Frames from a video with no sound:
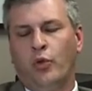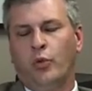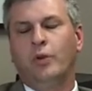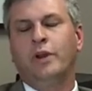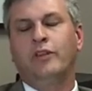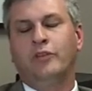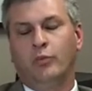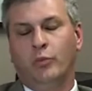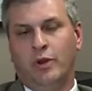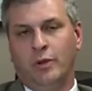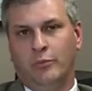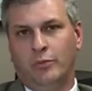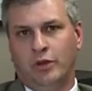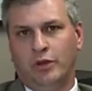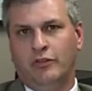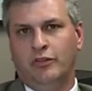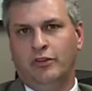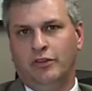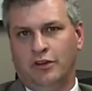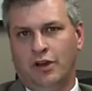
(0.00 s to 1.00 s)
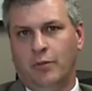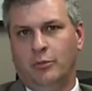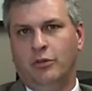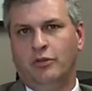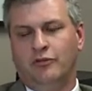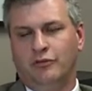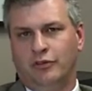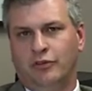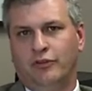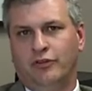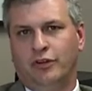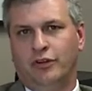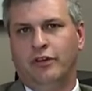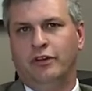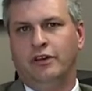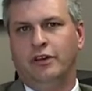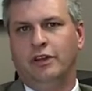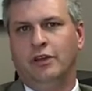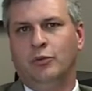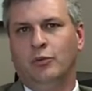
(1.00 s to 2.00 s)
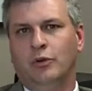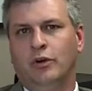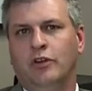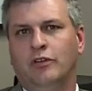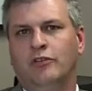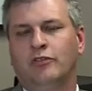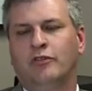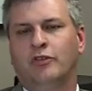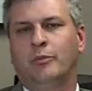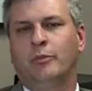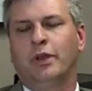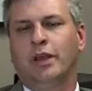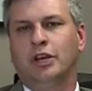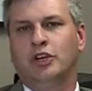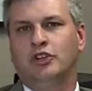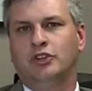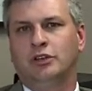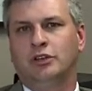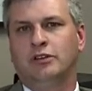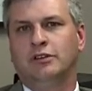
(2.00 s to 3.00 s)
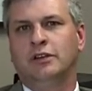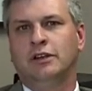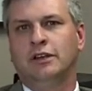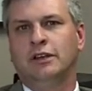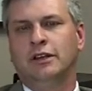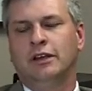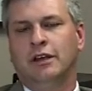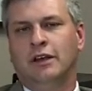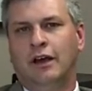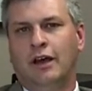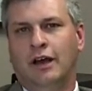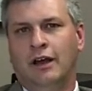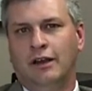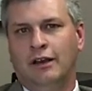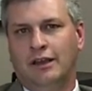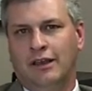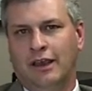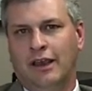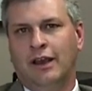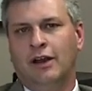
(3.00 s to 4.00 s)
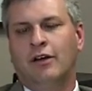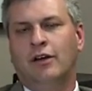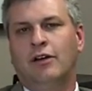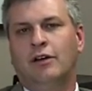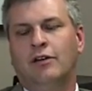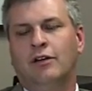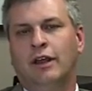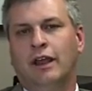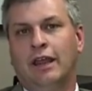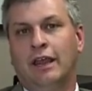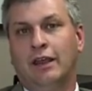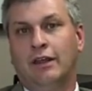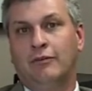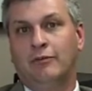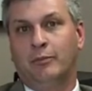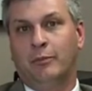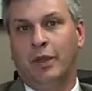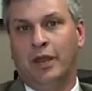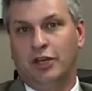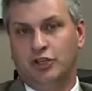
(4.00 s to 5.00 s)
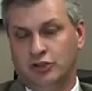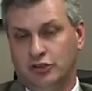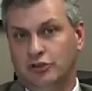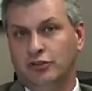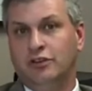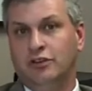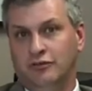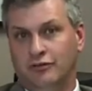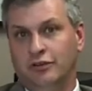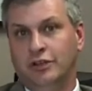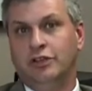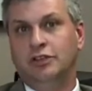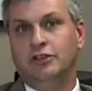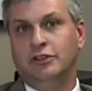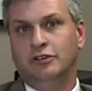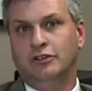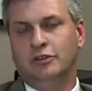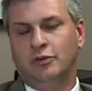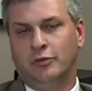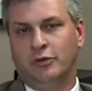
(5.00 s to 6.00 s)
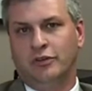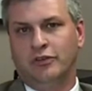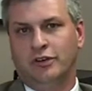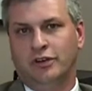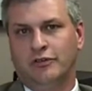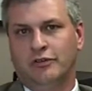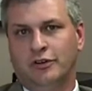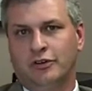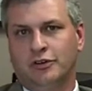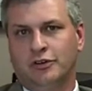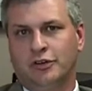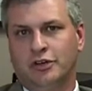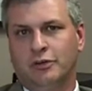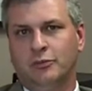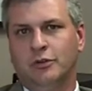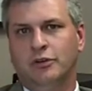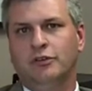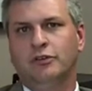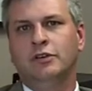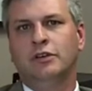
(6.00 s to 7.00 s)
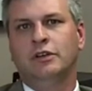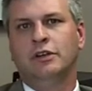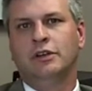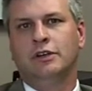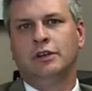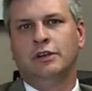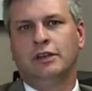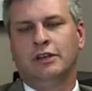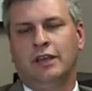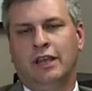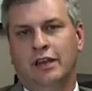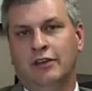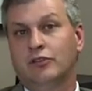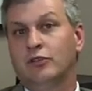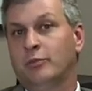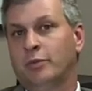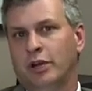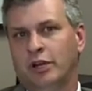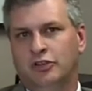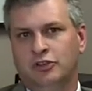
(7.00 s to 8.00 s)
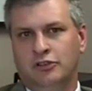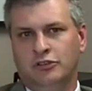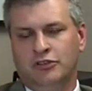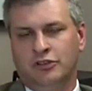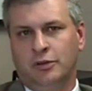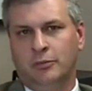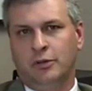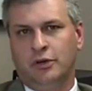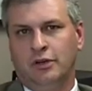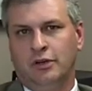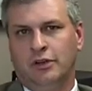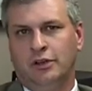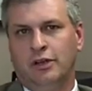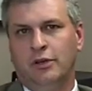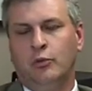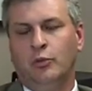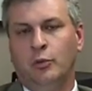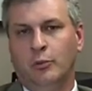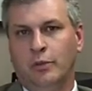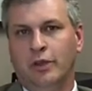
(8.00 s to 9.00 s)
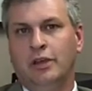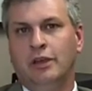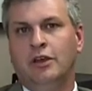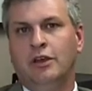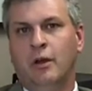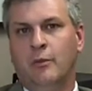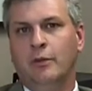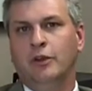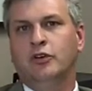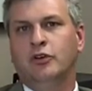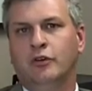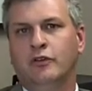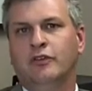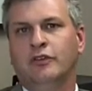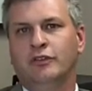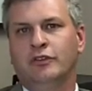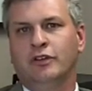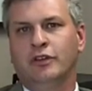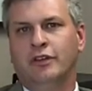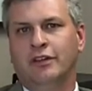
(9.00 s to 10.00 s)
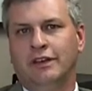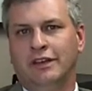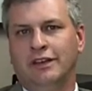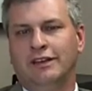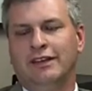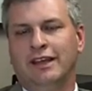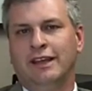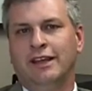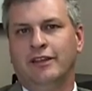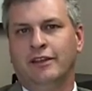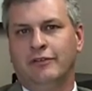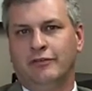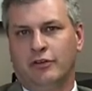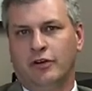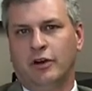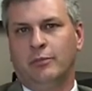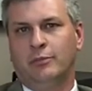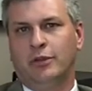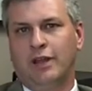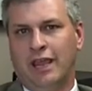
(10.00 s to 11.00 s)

The reason we built the Dublin facility was for patient care and patients' convenience to receive their treatments. Cancer patients typically will be coming to a facility daily for